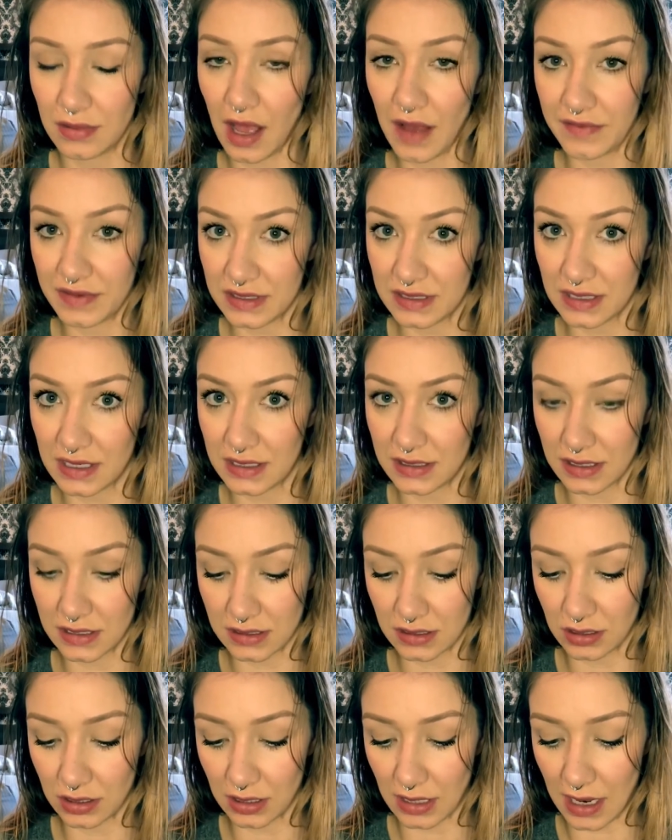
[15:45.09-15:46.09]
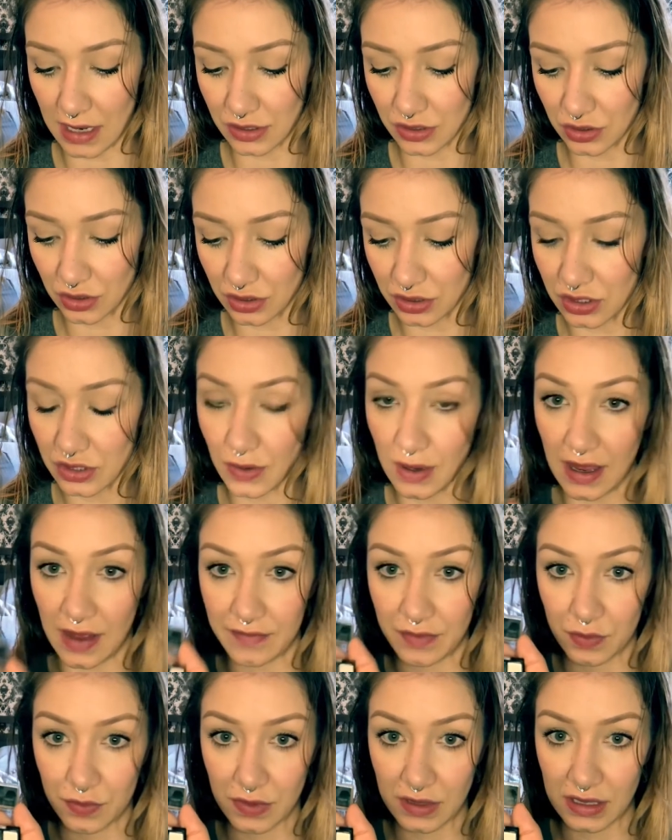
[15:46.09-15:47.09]
obviously it doesn't look natural. So I
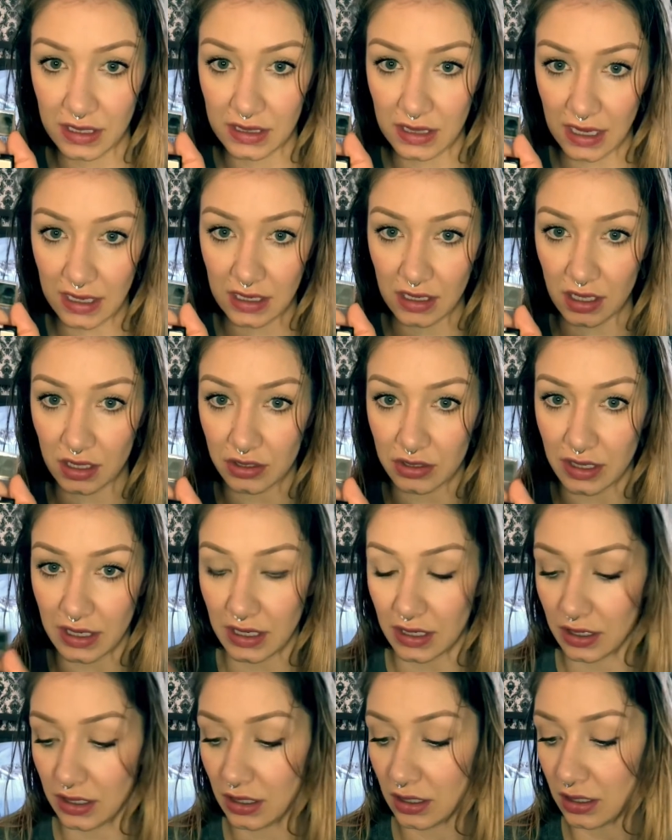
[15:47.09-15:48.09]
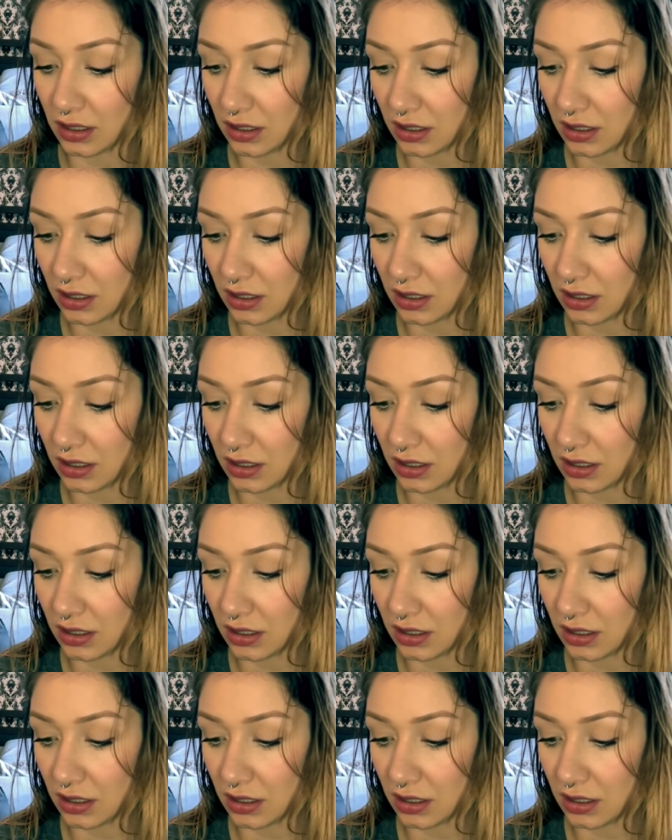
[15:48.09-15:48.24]
have a really light color here.